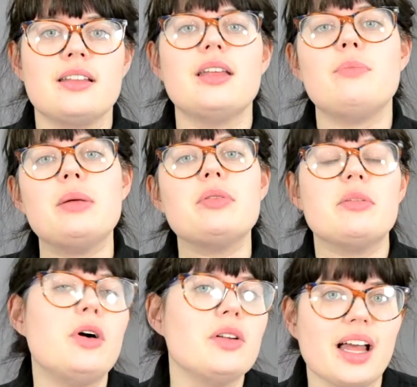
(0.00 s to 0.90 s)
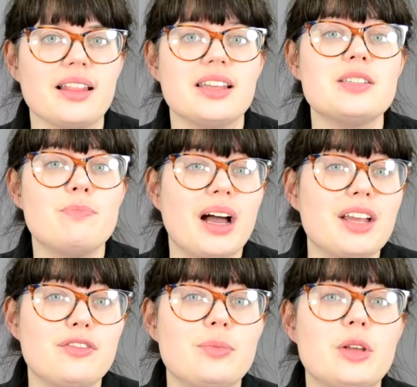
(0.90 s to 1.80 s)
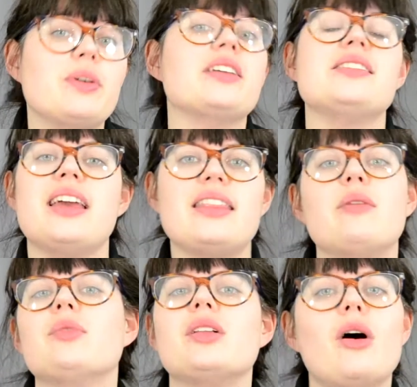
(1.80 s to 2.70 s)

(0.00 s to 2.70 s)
then people are more likely to buy from you because they then will